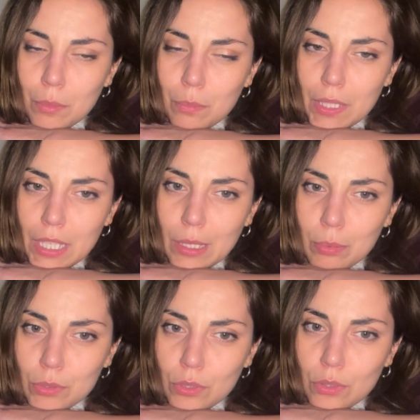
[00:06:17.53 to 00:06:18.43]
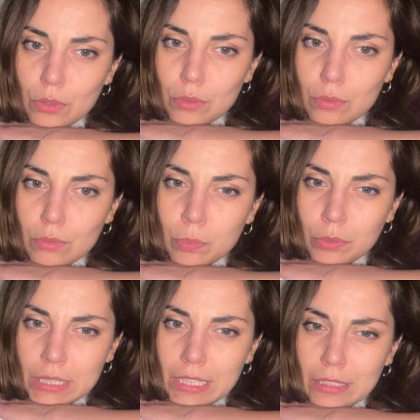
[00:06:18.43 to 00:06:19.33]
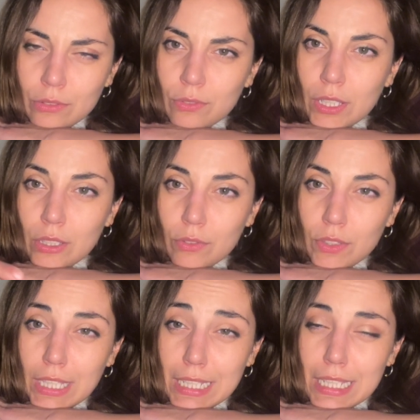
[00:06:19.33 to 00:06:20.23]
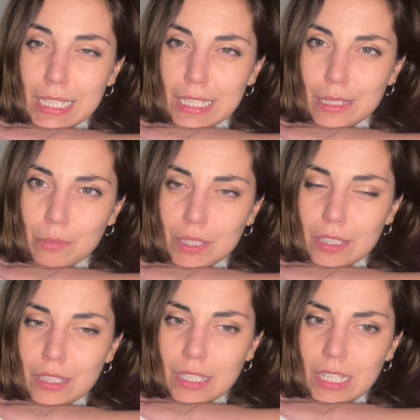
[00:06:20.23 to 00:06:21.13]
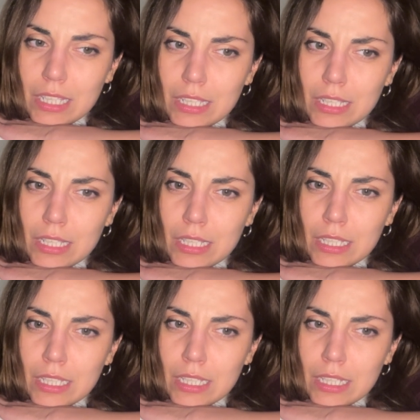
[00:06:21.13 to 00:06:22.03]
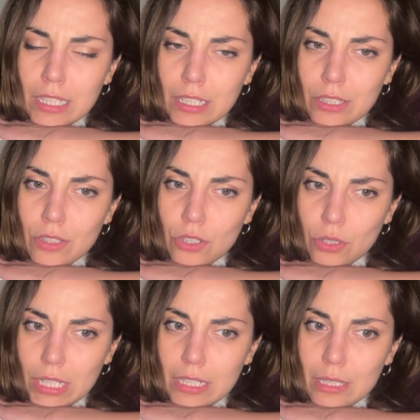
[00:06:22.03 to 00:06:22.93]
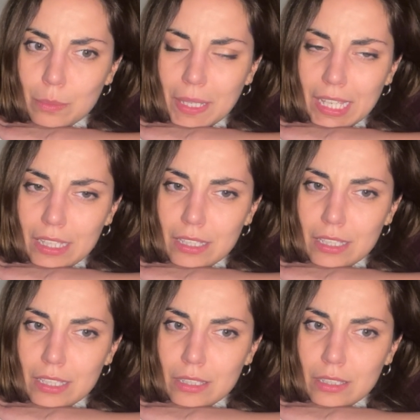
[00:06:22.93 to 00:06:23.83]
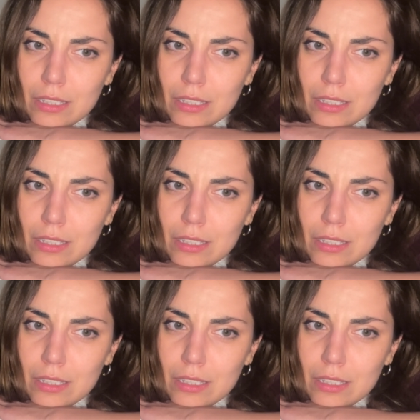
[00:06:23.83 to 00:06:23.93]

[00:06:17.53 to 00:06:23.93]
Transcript: being able to bring the feel of that intimate and constrained space,